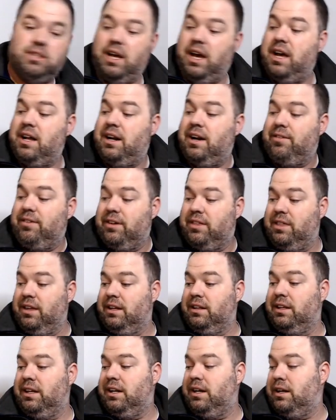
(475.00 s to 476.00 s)
it had
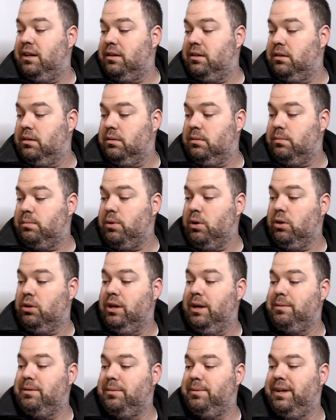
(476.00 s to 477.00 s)
everything that it
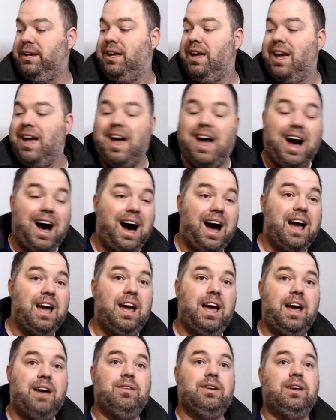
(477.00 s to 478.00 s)
proclaimed to be. I
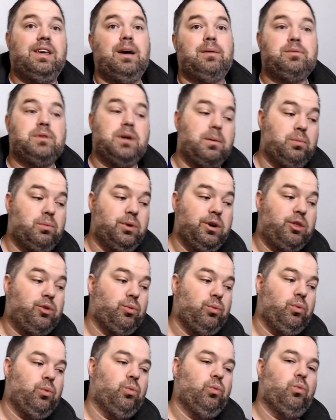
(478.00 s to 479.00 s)
haven't kept up
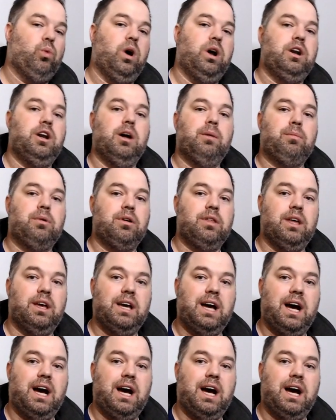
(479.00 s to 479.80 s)
with what number they